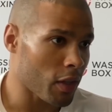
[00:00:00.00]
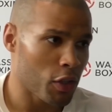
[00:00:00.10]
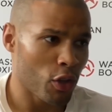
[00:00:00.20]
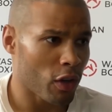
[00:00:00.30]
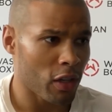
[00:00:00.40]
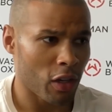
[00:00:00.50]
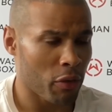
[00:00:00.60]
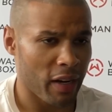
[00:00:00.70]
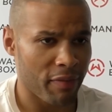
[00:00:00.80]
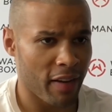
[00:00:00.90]
you got a lot of
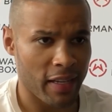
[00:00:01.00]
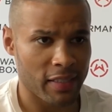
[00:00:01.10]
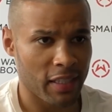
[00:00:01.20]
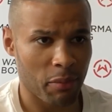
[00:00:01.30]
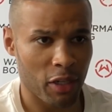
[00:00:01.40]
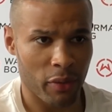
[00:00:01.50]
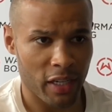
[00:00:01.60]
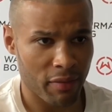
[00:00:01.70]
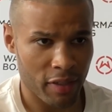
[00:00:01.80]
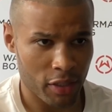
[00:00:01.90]
great fights in the
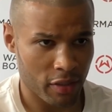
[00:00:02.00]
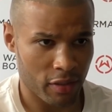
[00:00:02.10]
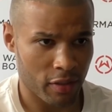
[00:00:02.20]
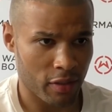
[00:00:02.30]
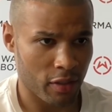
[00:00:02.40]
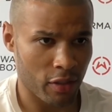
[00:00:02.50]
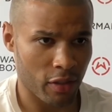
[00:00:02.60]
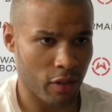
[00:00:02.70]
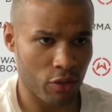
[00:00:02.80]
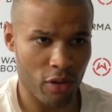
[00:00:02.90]
middleweight division you
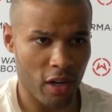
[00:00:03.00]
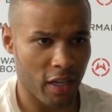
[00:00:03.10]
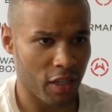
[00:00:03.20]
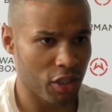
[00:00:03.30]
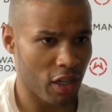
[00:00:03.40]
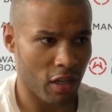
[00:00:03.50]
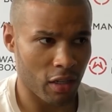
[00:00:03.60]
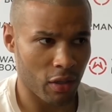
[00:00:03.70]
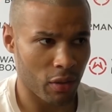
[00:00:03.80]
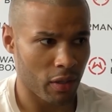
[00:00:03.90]
know, Andrade,
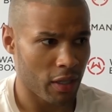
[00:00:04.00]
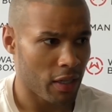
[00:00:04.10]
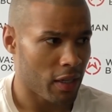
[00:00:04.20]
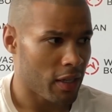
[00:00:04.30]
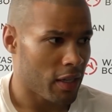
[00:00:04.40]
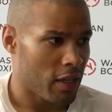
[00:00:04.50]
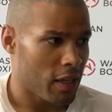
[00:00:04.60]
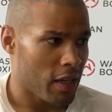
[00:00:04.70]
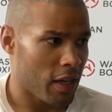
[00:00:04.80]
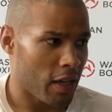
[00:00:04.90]
Charlo.
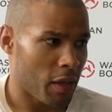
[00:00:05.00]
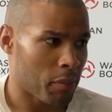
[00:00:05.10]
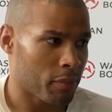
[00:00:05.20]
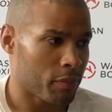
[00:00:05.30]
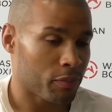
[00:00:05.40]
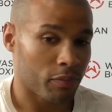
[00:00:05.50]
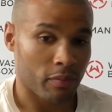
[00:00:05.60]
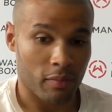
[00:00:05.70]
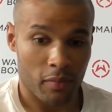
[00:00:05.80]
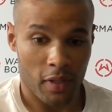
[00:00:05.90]
Um,
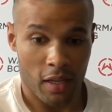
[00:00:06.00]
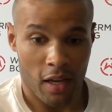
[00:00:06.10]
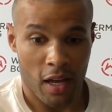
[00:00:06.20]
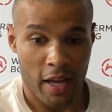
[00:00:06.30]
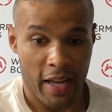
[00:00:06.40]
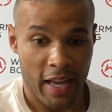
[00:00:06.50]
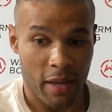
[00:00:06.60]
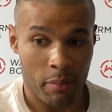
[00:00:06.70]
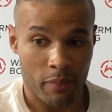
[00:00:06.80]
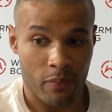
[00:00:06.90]
I
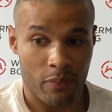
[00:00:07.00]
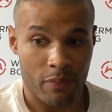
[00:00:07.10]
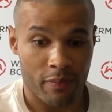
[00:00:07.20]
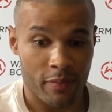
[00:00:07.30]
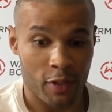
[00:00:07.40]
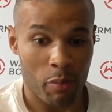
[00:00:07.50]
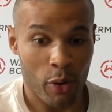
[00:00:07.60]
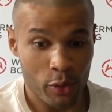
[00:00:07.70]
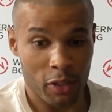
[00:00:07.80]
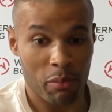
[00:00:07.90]
am
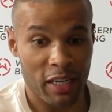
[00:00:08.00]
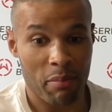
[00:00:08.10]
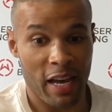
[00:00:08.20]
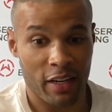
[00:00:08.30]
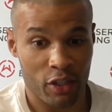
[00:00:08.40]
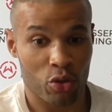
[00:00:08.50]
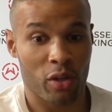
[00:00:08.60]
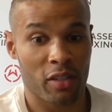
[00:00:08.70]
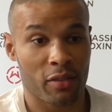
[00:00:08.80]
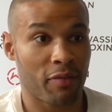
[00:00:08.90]
supposed to be
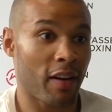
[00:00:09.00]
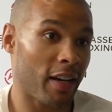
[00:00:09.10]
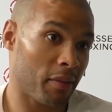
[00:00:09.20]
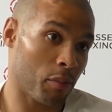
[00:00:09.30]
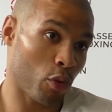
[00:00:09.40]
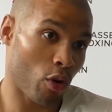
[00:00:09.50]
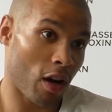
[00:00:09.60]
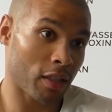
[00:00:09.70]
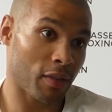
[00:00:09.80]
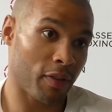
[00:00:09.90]
mandatory to fight
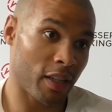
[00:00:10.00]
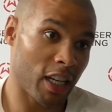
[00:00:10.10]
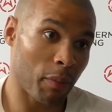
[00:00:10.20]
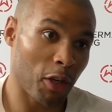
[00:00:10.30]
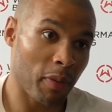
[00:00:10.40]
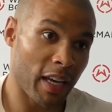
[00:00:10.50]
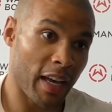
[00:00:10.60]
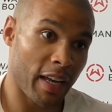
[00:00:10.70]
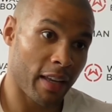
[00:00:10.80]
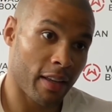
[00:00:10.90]
Murata for the
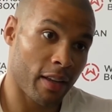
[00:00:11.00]
WBA